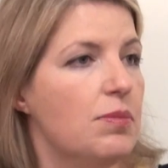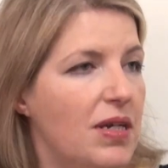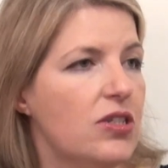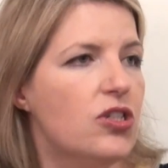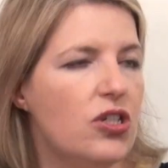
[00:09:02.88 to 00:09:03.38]
to
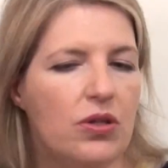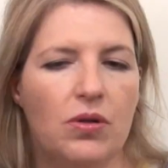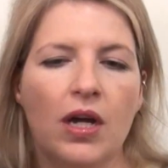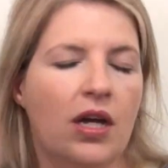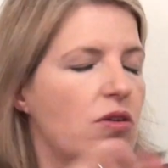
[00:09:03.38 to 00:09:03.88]
pitch to
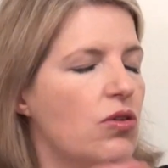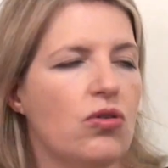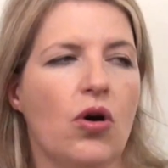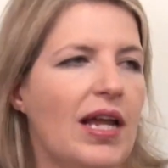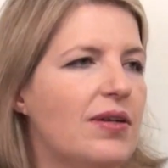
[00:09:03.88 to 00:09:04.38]
you're
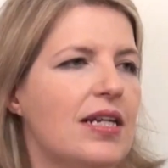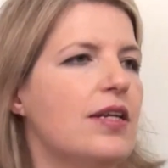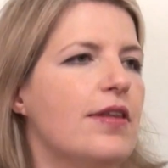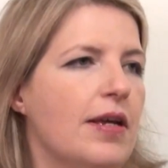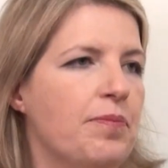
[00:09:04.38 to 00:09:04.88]
not allowed
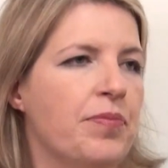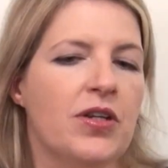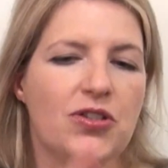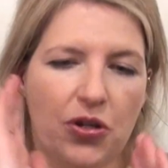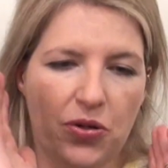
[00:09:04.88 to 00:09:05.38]
anything.
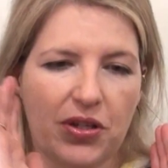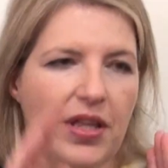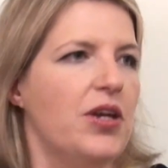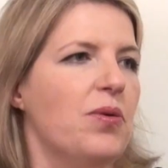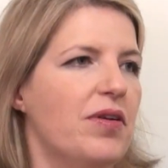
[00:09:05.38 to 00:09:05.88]
So
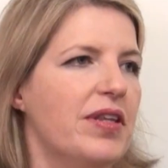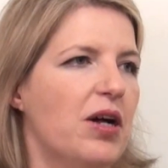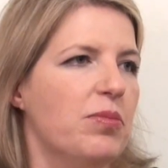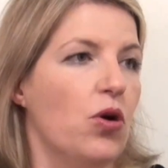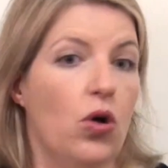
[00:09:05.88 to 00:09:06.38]
there you are in the
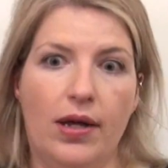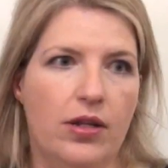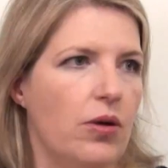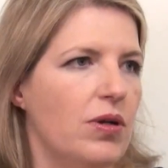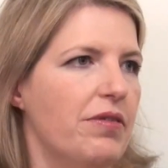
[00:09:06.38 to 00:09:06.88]
Albert Hall, and
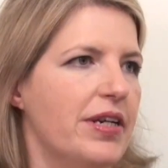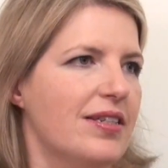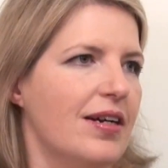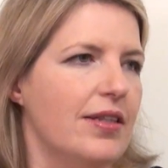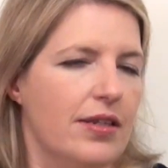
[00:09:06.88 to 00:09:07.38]
no lyrics
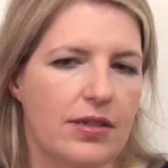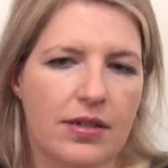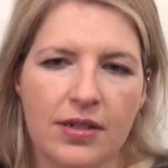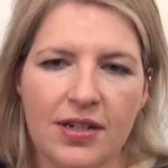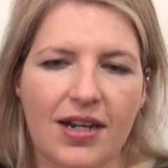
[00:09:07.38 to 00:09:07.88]
either.
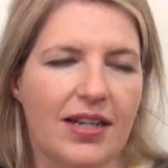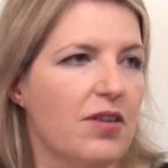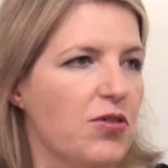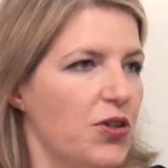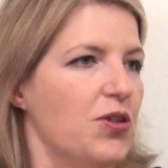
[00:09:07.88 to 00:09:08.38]
And
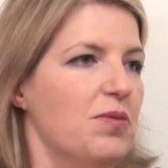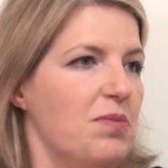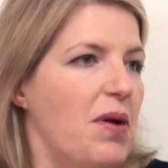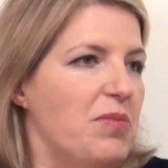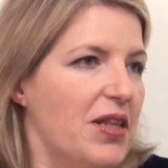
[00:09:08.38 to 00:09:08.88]
I've got a
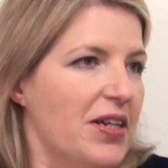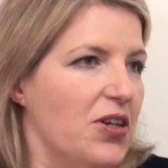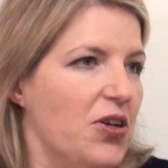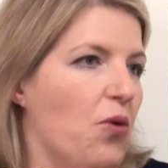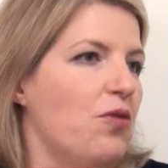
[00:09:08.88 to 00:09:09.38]
memory like a
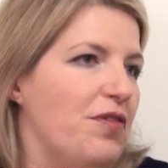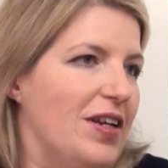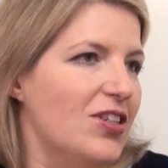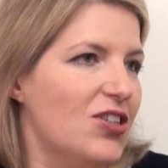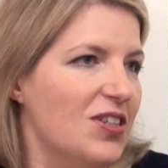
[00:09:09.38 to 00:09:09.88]
goldfish.
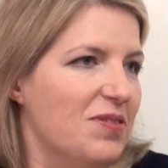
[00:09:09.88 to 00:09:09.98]
How do you